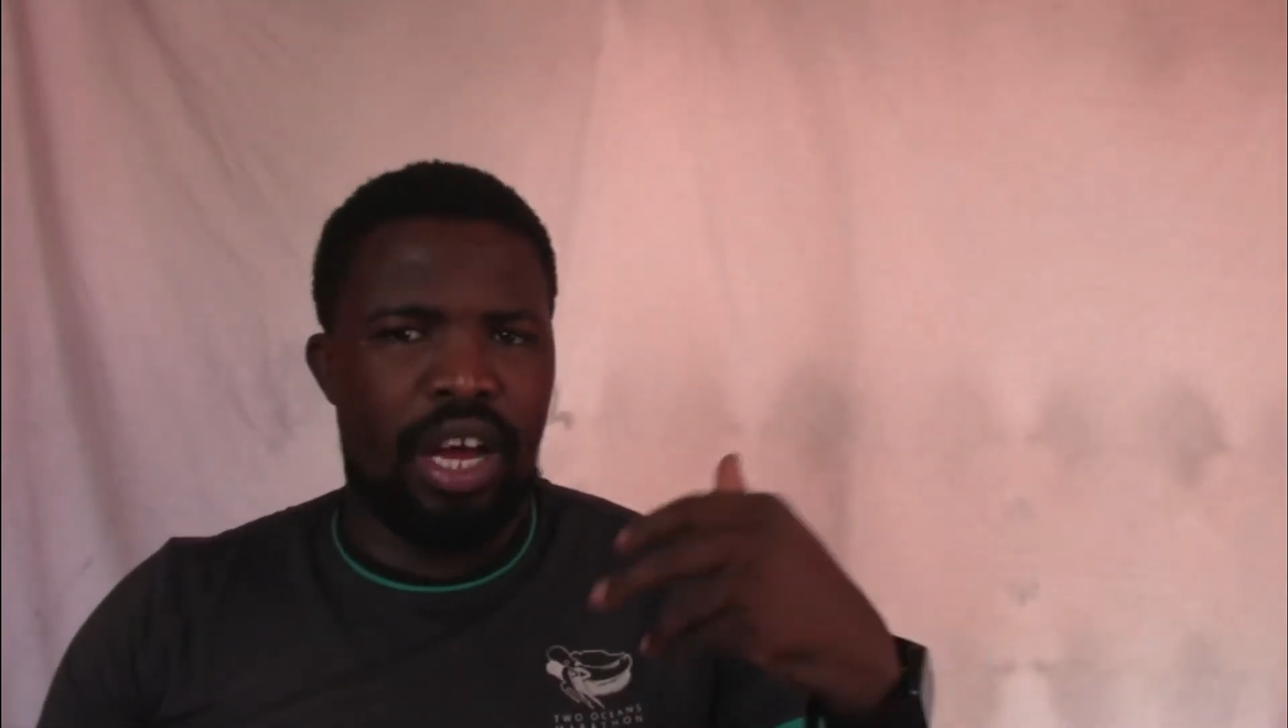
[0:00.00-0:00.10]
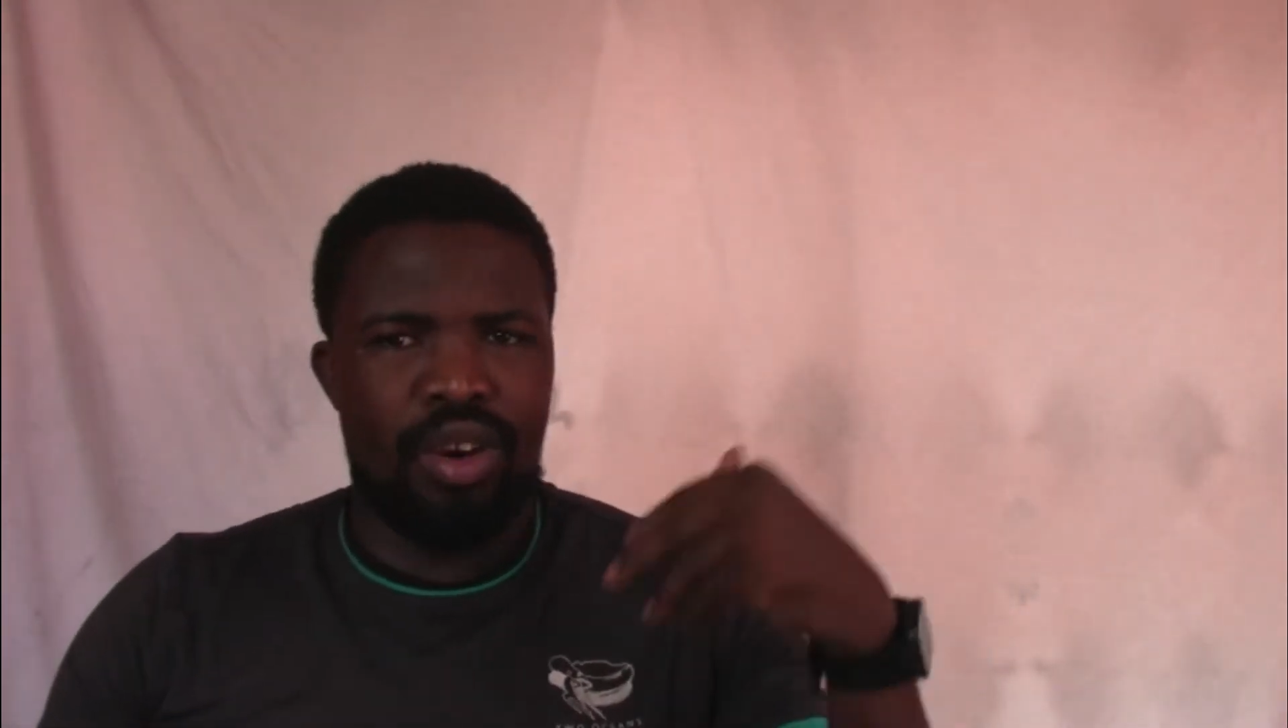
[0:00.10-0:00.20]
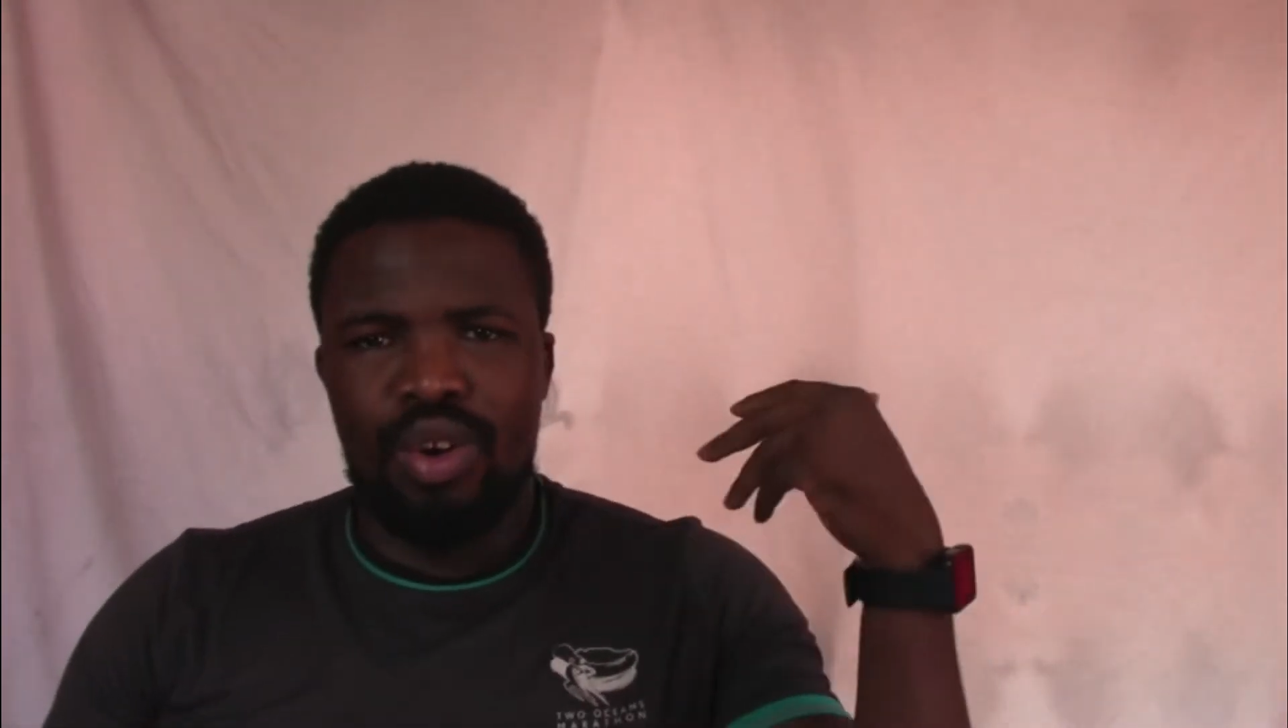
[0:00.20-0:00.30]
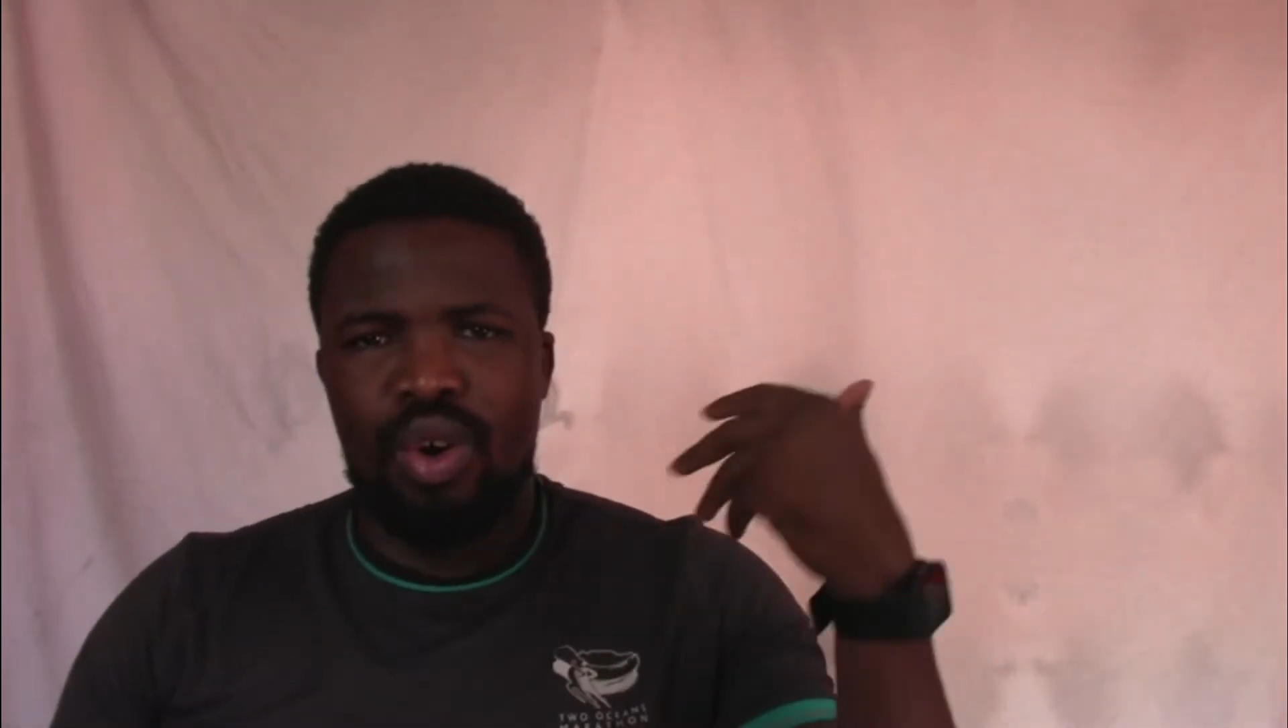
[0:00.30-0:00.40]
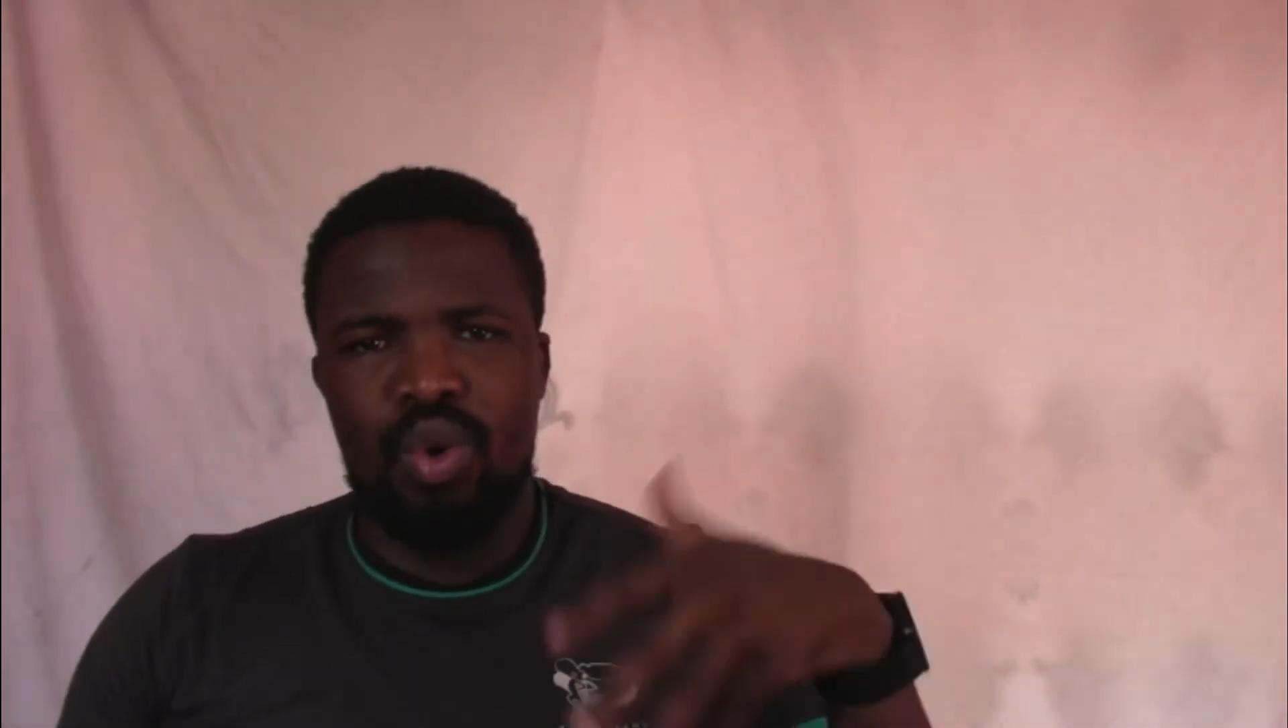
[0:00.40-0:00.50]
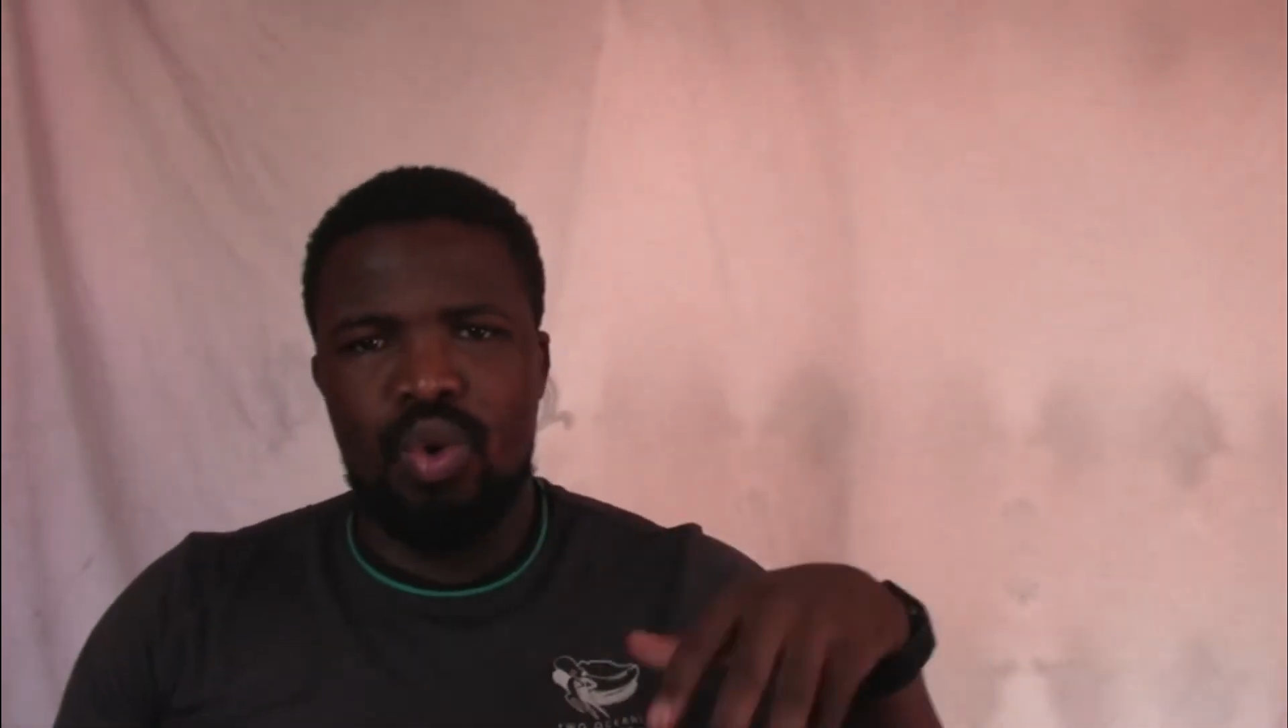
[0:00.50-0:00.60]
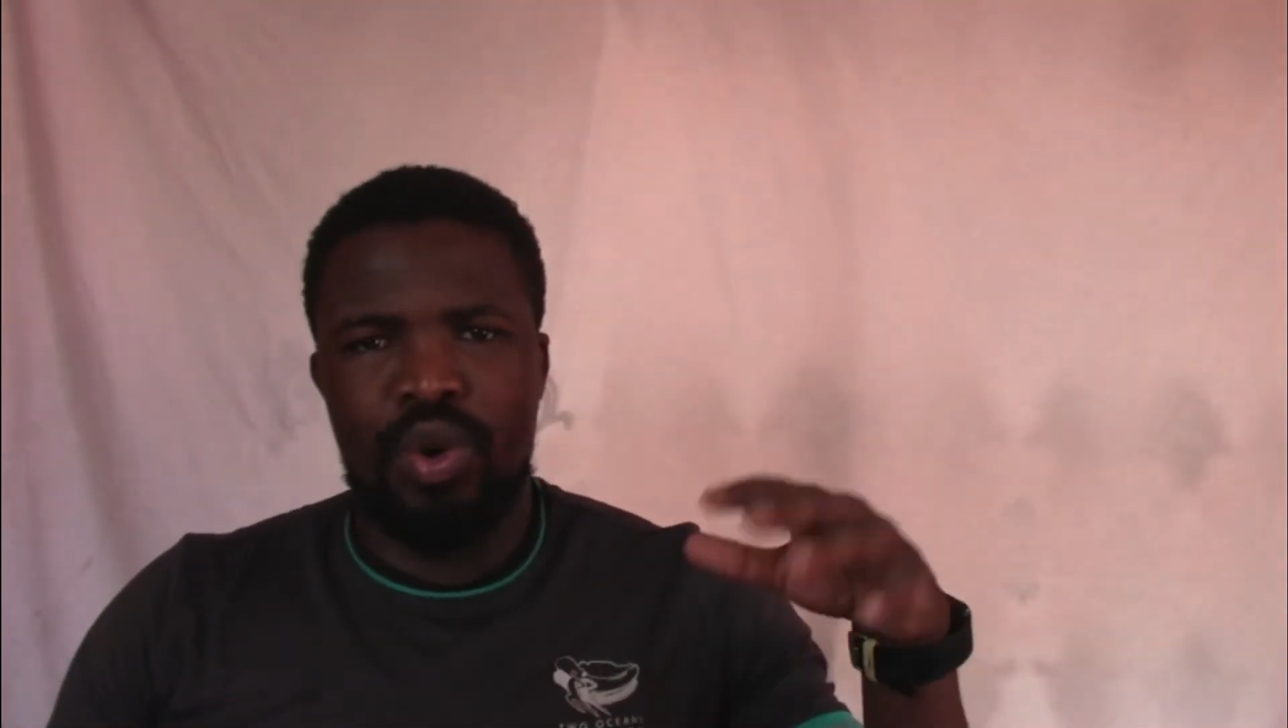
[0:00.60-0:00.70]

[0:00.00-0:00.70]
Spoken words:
I don't know who